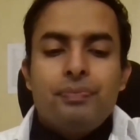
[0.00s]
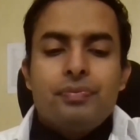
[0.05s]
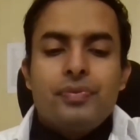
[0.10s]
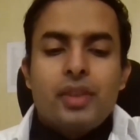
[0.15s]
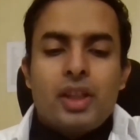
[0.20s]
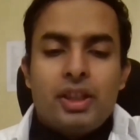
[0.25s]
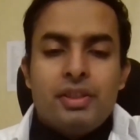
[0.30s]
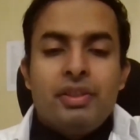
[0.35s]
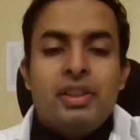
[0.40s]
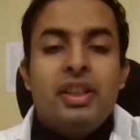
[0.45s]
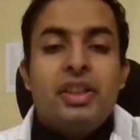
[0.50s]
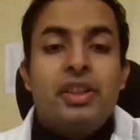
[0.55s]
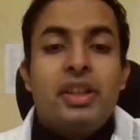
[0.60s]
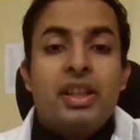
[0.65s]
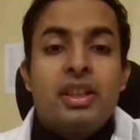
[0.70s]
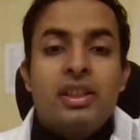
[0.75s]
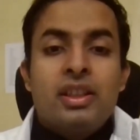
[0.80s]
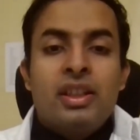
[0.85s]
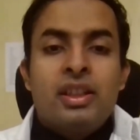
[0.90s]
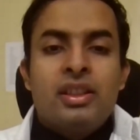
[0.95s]
I really
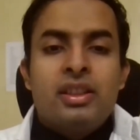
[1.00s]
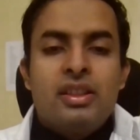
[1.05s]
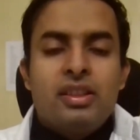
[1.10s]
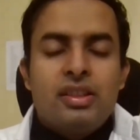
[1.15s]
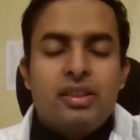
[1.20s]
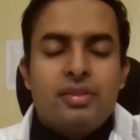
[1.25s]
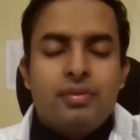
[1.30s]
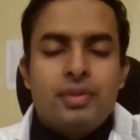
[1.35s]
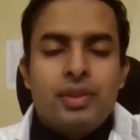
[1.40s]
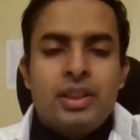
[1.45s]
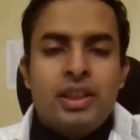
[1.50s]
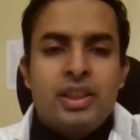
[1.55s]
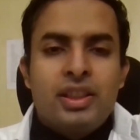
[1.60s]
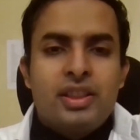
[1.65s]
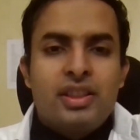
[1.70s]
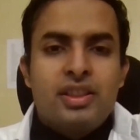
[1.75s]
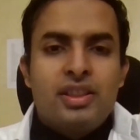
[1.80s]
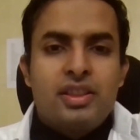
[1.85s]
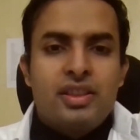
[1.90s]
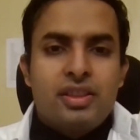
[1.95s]
think that
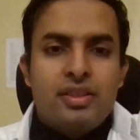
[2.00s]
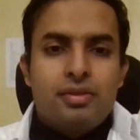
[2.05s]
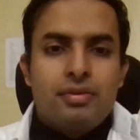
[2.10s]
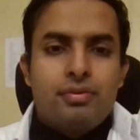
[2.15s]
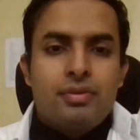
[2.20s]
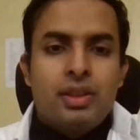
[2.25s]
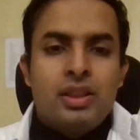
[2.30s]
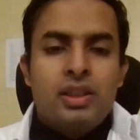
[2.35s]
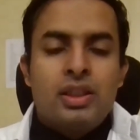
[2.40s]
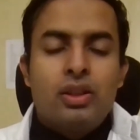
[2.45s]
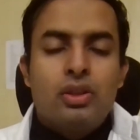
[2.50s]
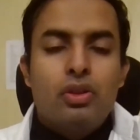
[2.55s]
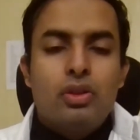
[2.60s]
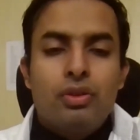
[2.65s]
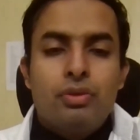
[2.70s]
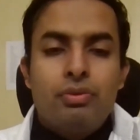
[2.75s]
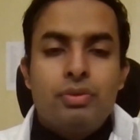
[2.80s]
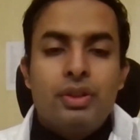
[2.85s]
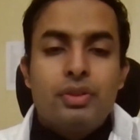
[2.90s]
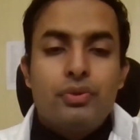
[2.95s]
this is a
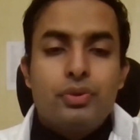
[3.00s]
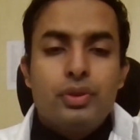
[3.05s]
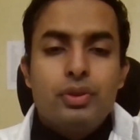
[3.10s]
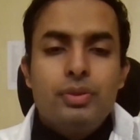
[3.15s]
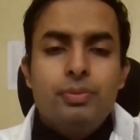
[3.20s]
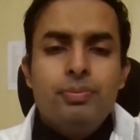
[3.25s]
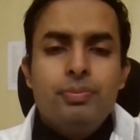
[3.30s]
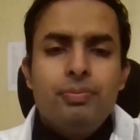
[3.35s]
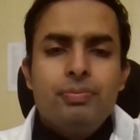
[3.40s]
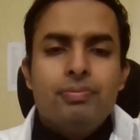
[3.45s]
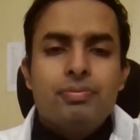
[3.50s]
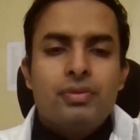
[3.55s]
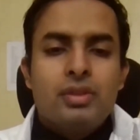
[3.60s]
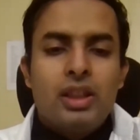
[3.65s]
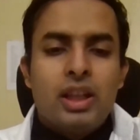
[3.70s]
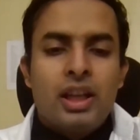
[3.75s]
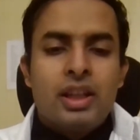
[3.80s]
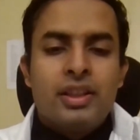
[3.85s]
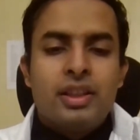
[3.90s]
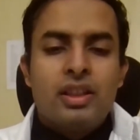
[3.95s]
good reform,
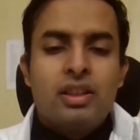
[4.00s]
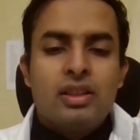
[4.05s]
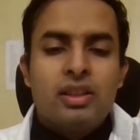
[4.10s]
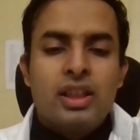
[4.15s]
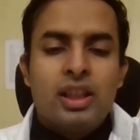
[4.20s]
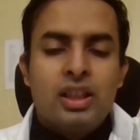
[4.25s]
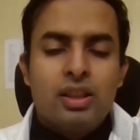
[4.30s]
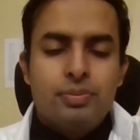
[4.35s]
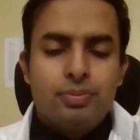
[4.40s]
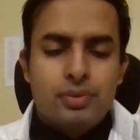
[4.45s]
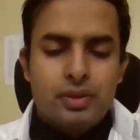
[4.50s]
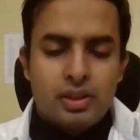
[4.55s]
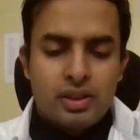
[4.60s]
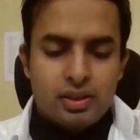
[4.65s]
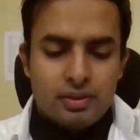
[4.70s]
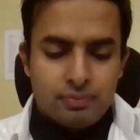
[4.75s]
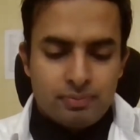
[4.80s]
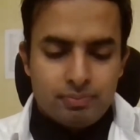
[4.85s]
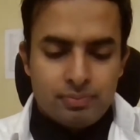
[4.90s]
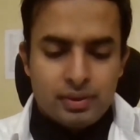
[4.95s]
that it'll help the
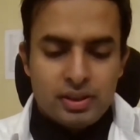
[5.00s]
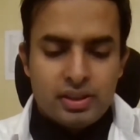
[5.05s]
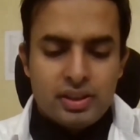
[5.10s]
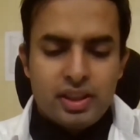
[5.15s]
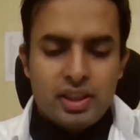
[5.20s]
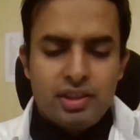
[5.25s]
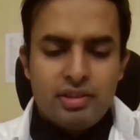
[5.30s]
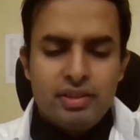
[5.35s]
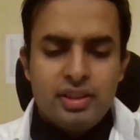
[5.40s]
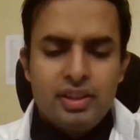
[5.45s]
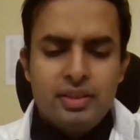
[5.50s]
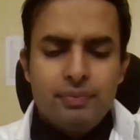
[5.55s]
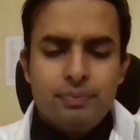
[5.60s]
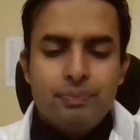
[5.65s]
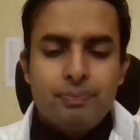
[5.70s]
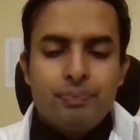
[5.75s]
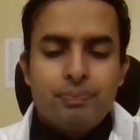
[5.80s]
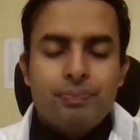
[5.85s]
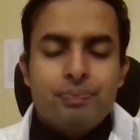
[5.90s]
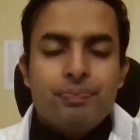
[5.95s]
military.
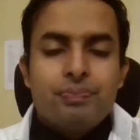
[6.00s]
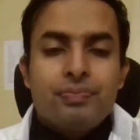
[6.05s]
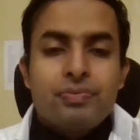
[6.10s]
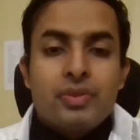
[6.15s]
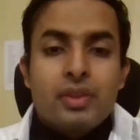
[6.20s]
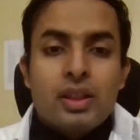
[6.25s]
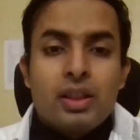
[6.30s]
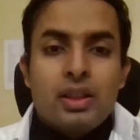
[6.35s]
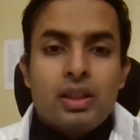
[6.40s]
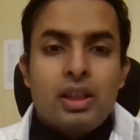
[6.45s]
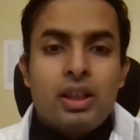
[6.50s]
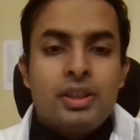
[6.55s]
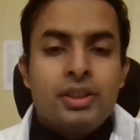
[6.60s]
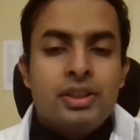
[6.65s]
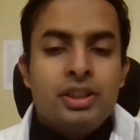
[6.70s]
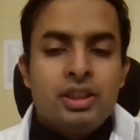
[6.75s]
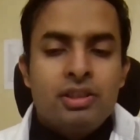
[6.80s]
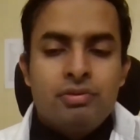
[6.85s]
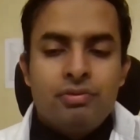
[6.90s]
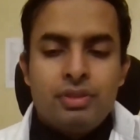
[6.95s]

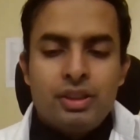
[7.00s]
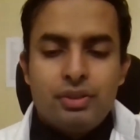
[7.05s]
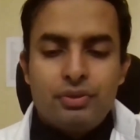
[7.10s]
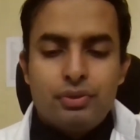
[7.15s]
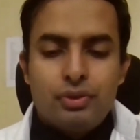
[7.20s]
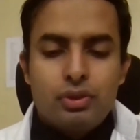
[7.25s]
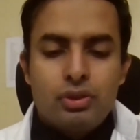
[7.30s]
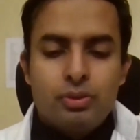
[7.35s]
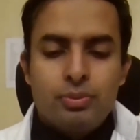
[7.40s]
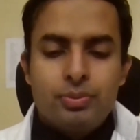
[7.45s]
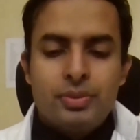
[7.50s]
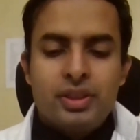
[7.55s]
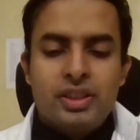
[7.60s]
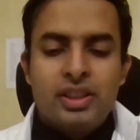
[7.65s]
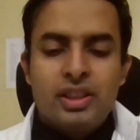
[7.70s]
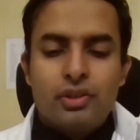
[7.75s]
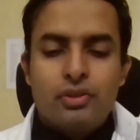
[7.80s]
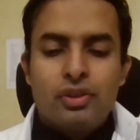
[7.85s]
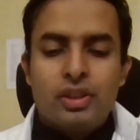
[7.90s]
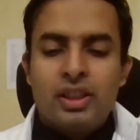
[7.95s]
Other reforms,
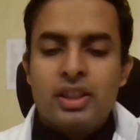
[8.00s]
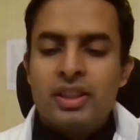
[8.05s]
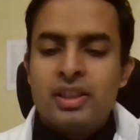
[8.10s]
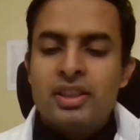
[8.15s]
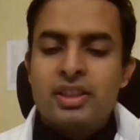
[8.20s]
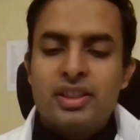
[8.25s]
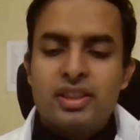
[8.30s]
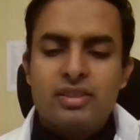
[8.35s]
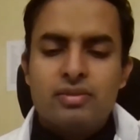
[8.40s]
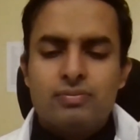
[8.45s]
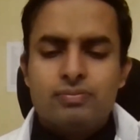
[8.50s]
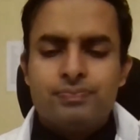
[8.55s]
such as